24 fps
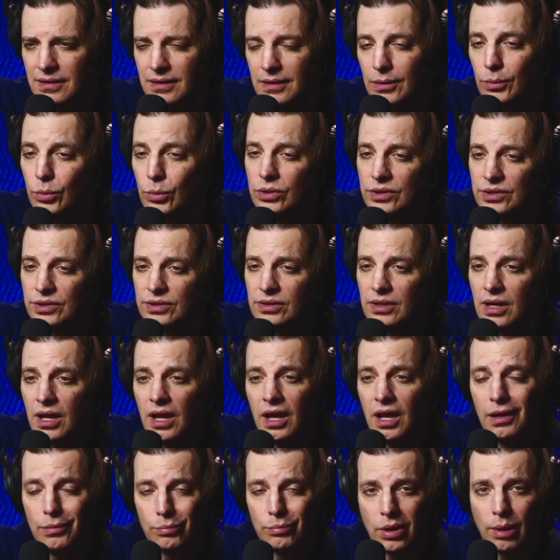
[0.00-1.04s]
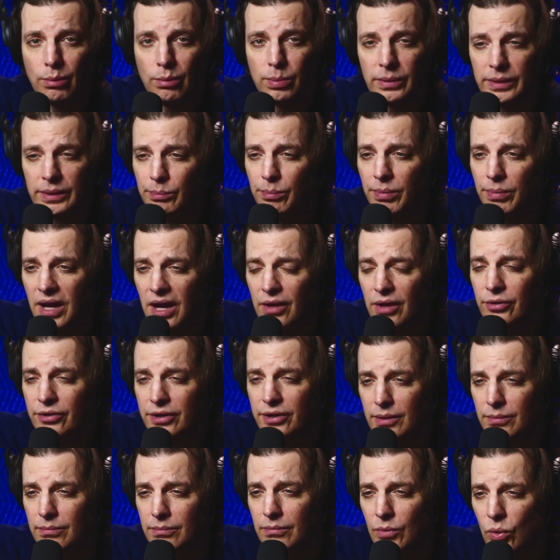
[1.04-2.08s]
which probably bothered
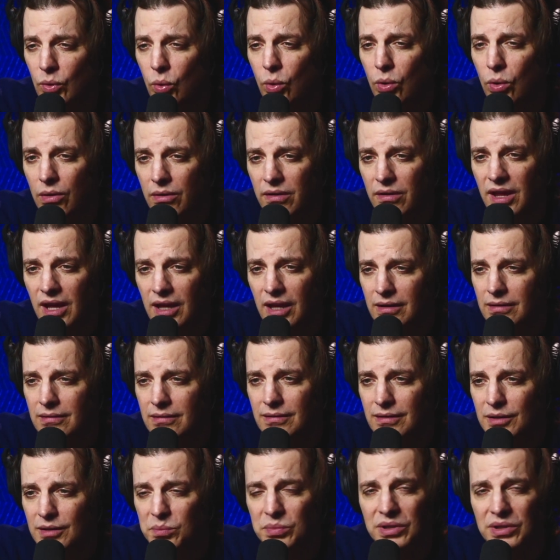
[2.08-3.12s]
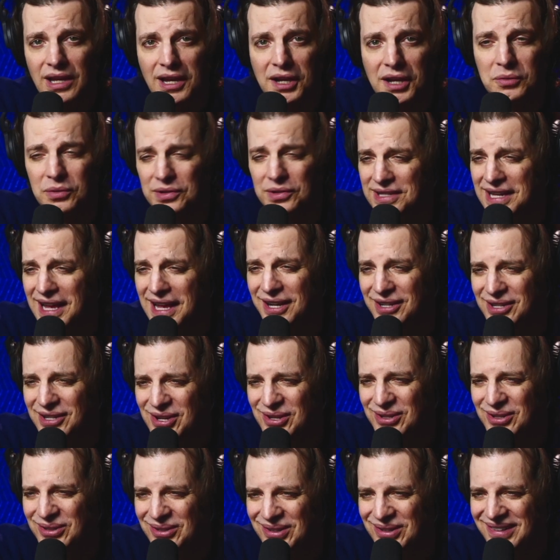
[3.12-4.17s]
him more that the piano was out of
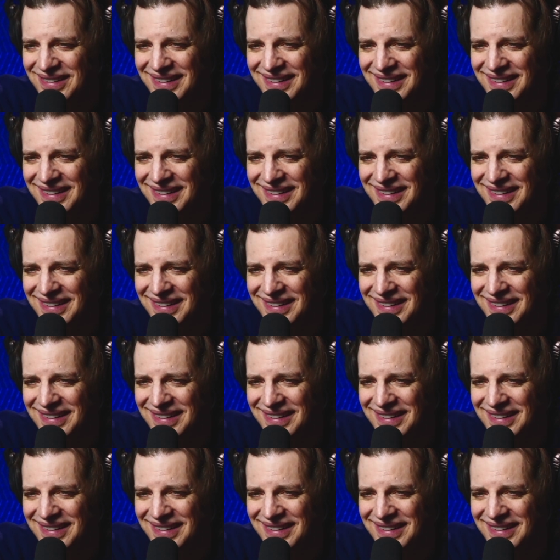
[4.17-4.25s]
tune.